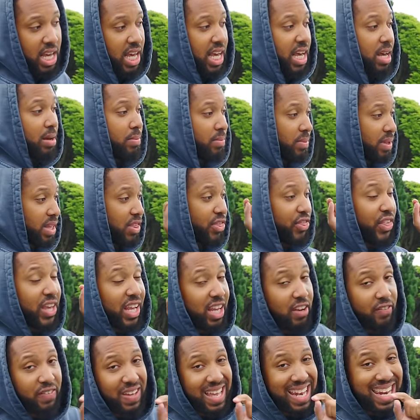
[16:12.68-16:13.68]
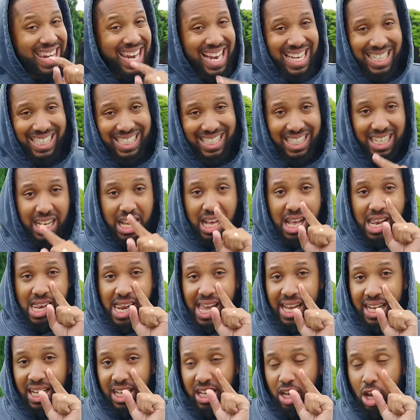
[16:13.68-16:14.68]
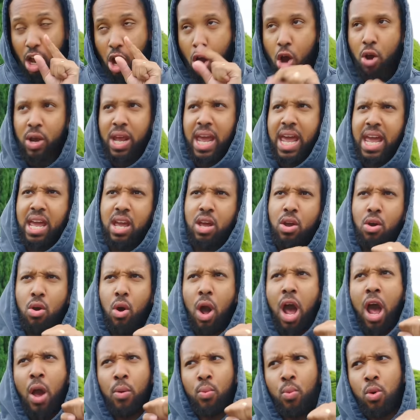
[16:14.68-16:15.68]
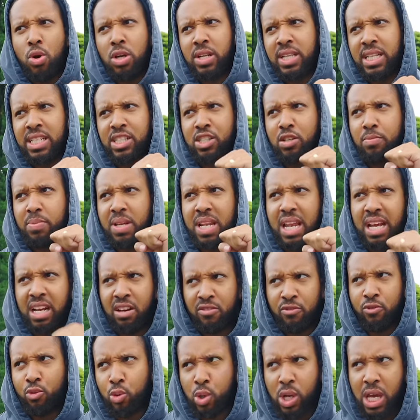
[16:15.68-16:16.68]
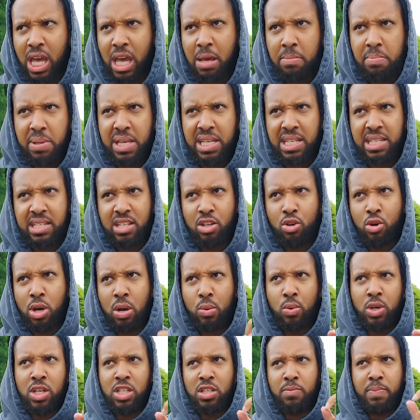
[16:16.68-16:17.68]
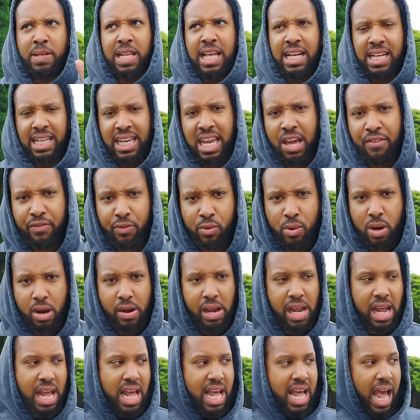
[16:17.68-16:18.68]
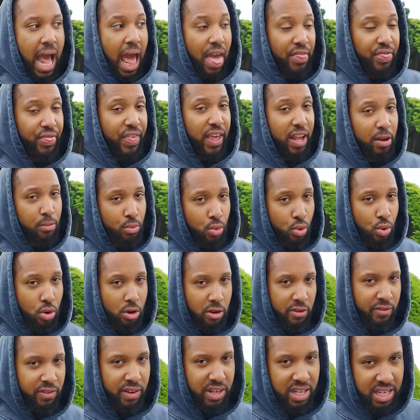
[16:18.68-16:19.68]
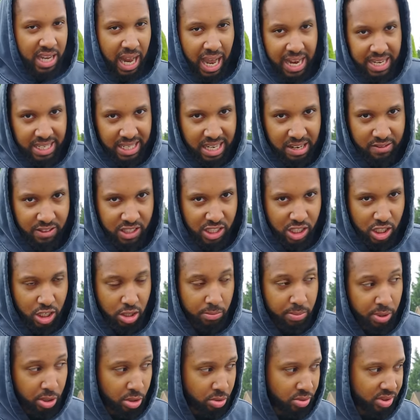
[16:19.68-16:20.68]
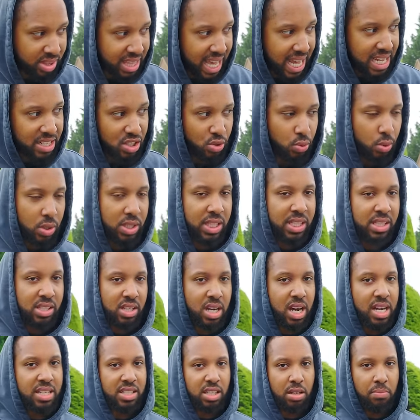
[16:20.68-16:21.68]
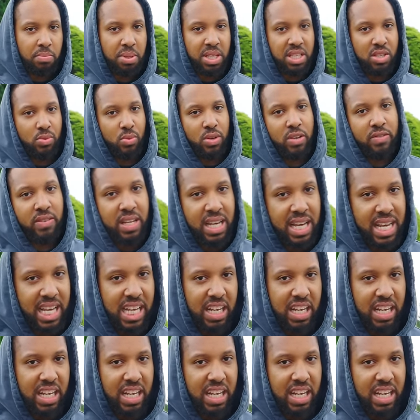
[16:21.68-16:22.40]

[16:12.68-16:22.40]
Um, think of it less like, okay, I want this to be like a 488 Pista or I want it to be like a LaFerrari and think more of 911 Turbo. That's what this car is competing with.